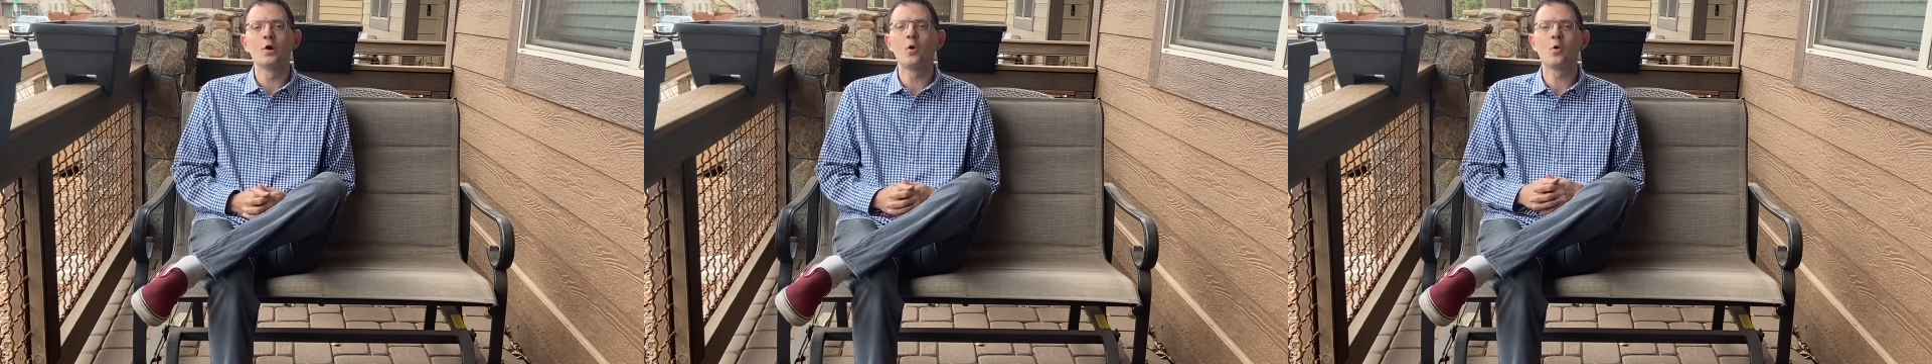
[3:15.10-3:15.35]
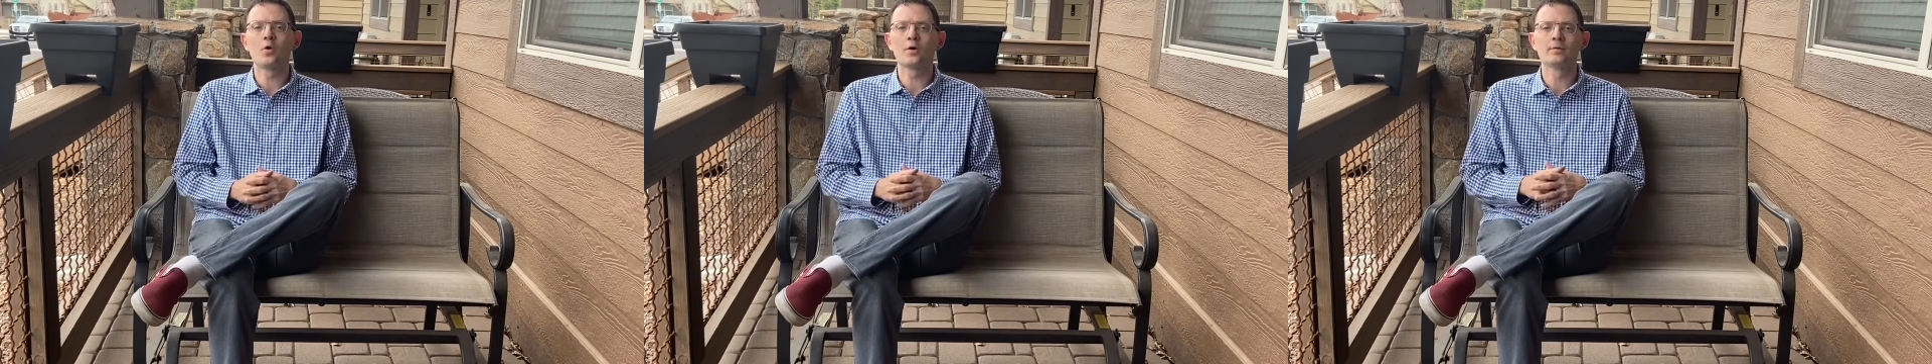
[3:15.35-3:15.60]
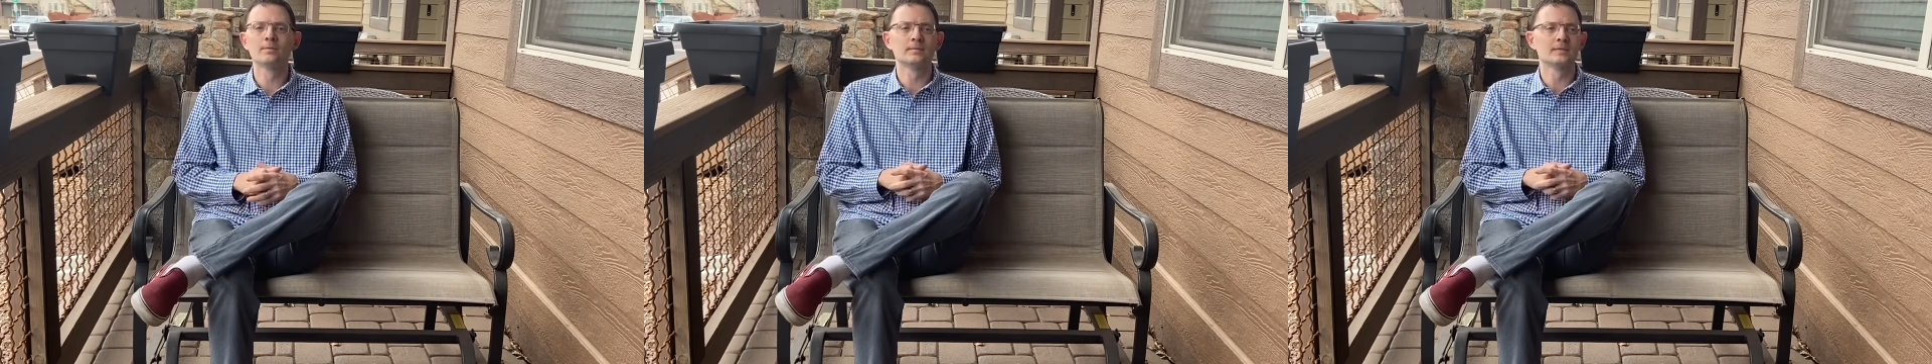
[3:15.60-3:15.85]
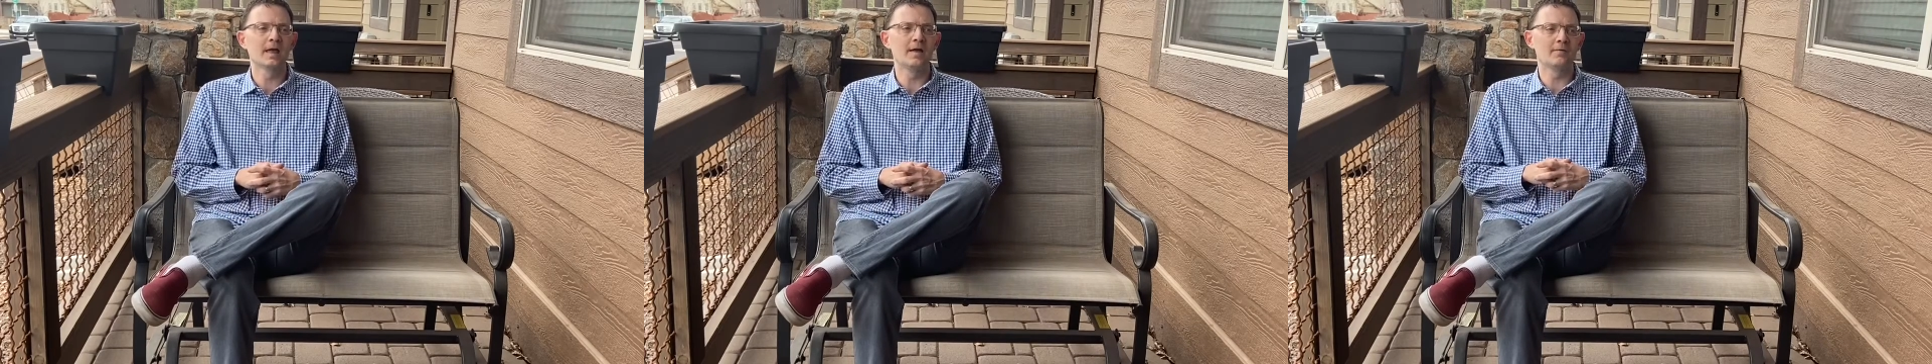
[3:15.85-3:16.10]
or
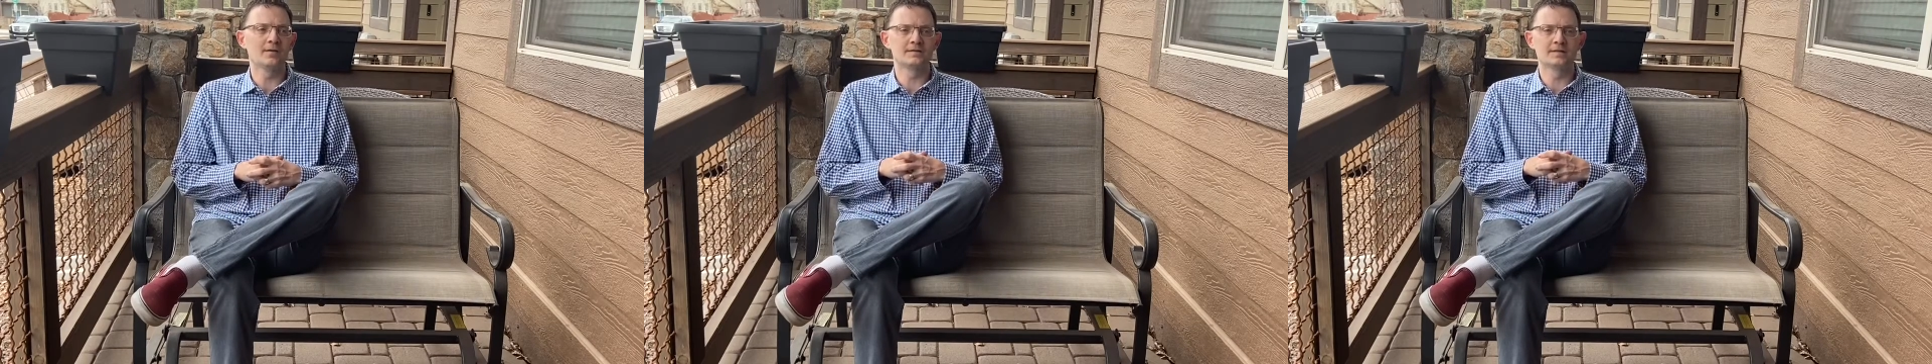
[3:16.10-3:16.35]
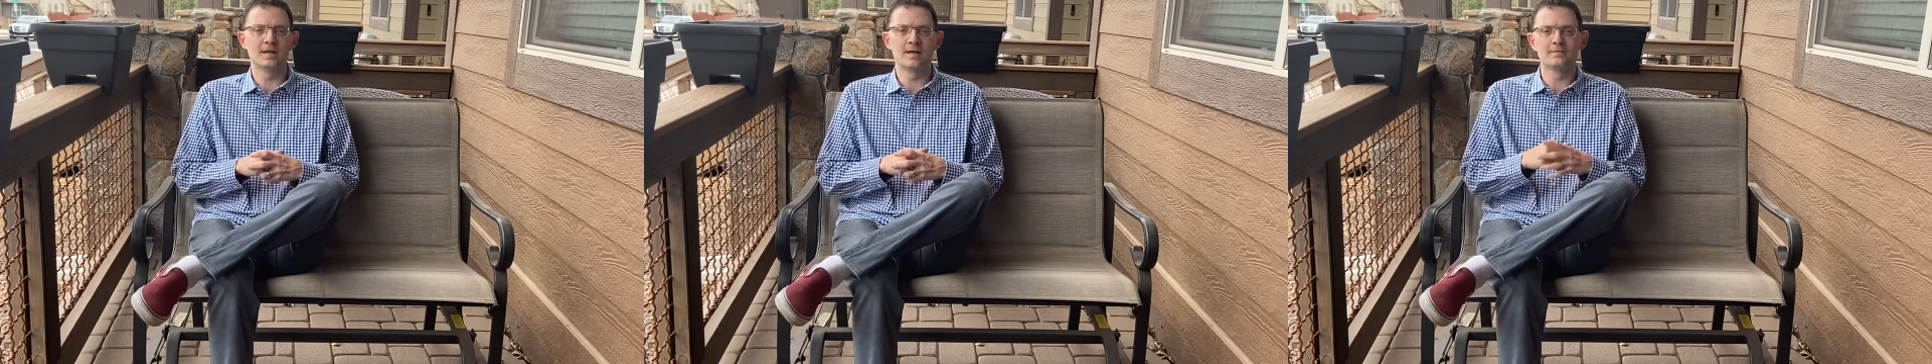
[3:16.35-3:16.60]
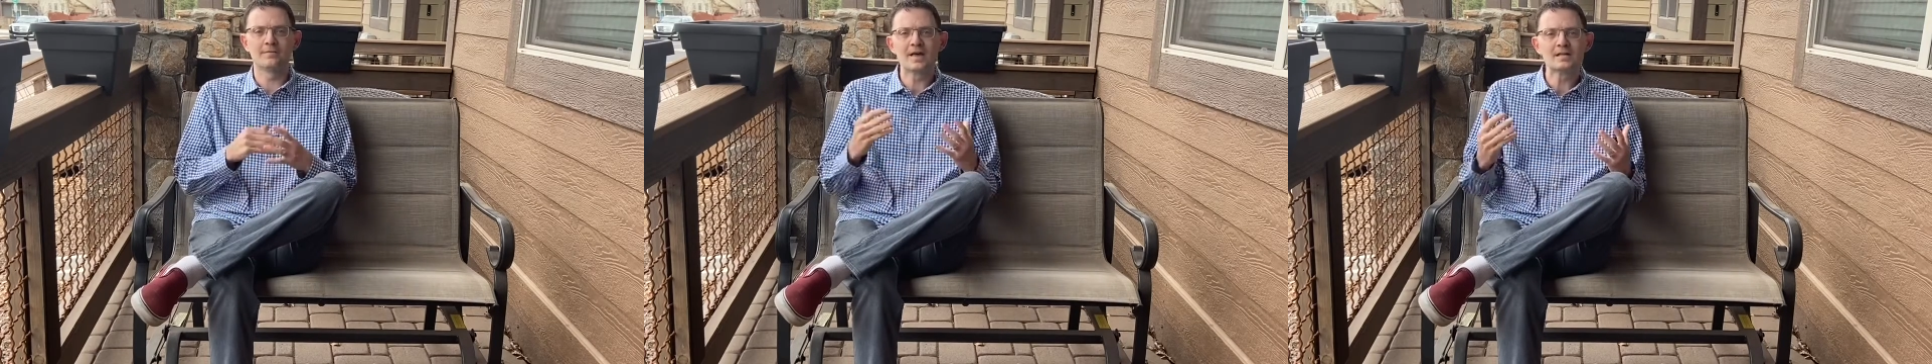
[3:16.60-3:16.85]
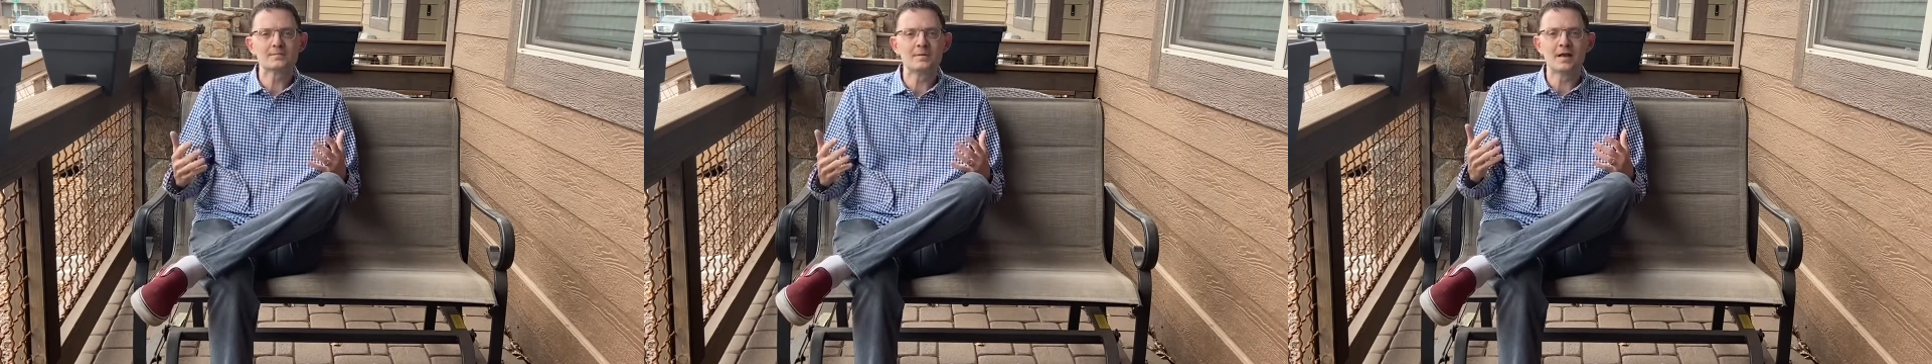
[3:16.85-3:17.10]
if it's an
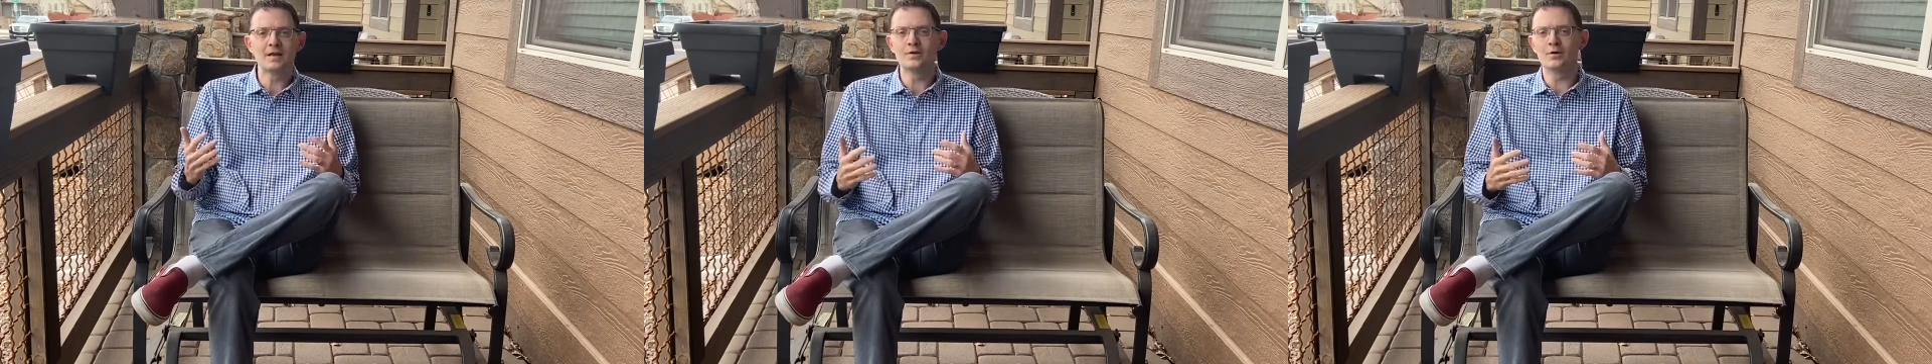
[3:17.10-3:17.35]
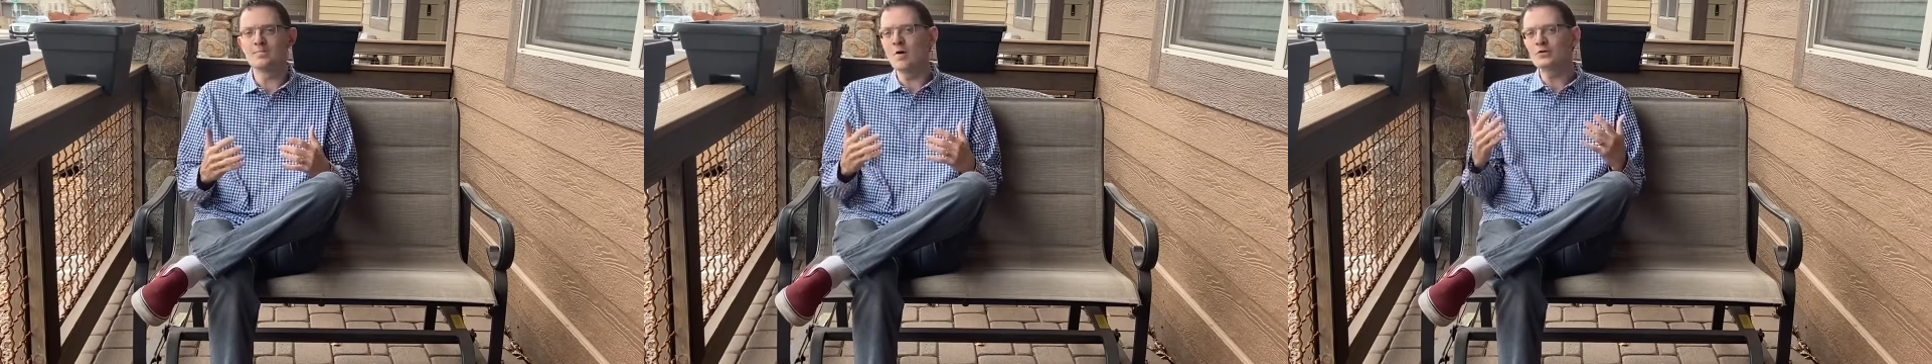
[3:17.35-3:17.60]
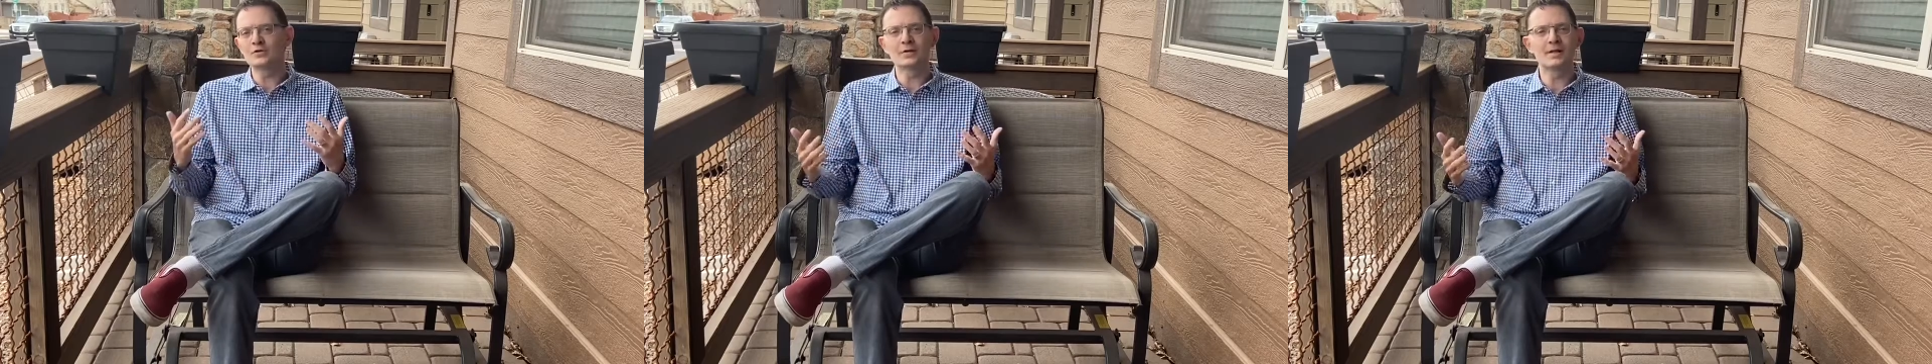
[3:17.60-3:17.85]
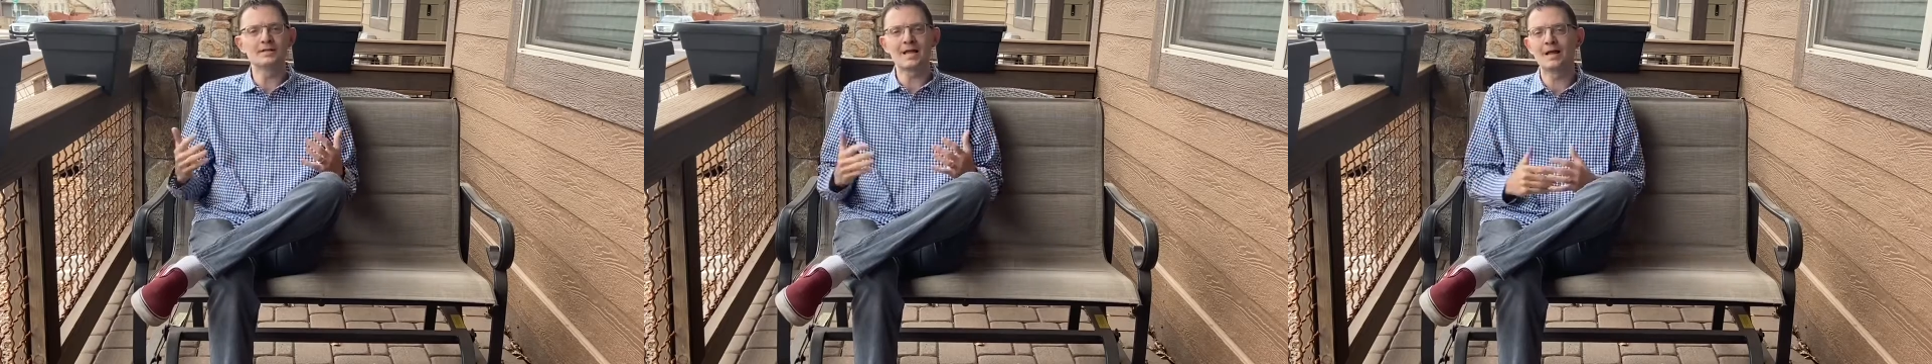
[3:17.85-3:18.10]
investment and you're
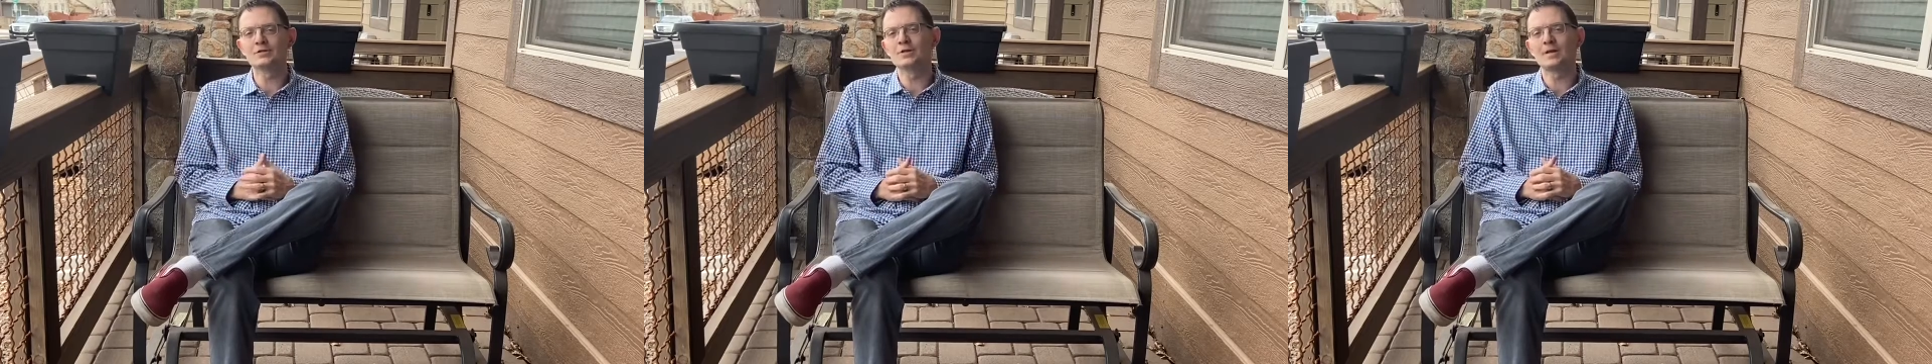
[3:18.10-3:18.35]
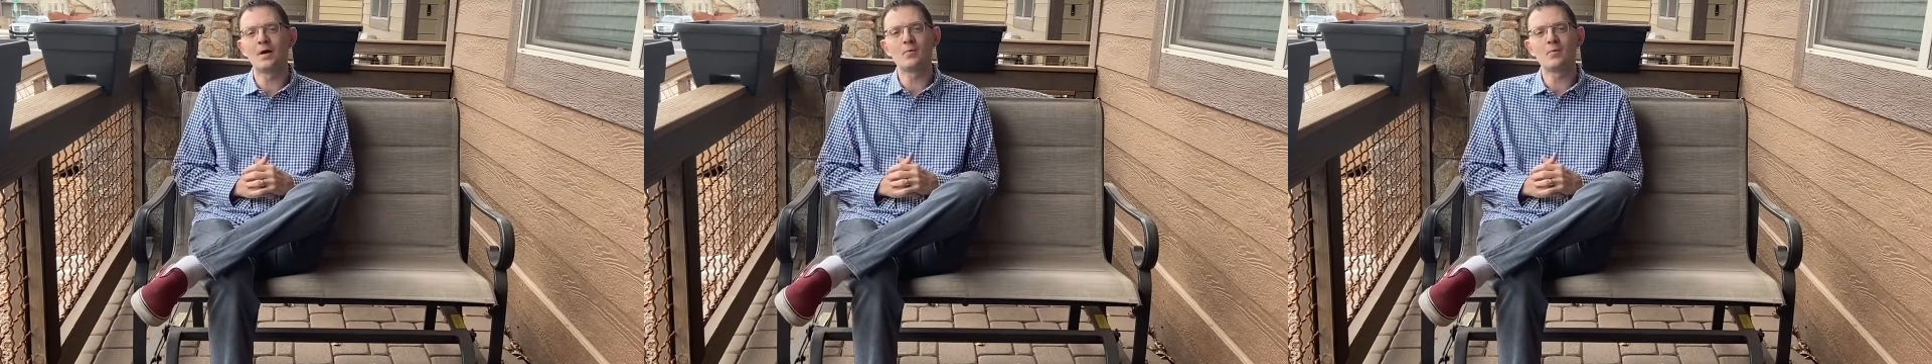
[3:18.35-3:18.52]
emotionally attached to that,